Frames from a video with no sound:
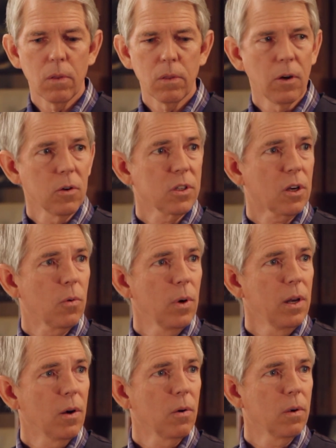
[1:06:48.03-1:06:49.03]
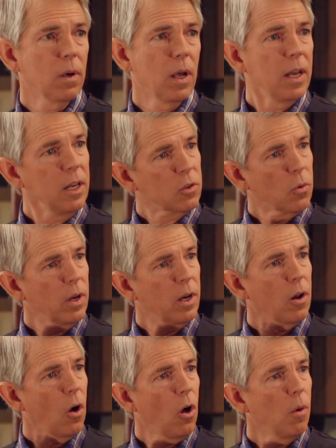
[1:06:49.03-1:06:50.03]
there is a creator, and he's
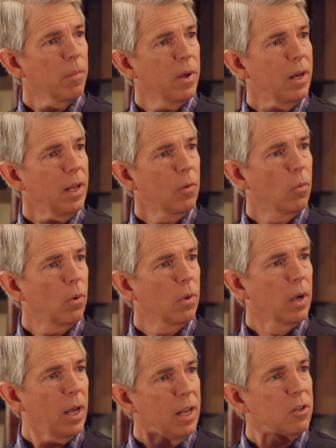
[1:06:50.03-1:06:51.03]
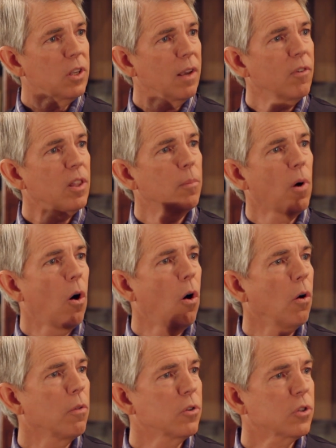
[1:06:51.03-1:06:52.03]
created all men equal, and he's given them
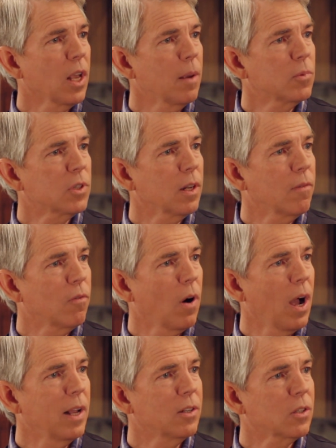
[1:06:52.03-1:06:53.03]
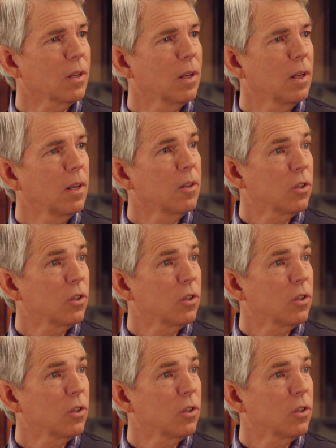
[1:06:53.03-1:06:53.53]
all the same set of rights. Wow.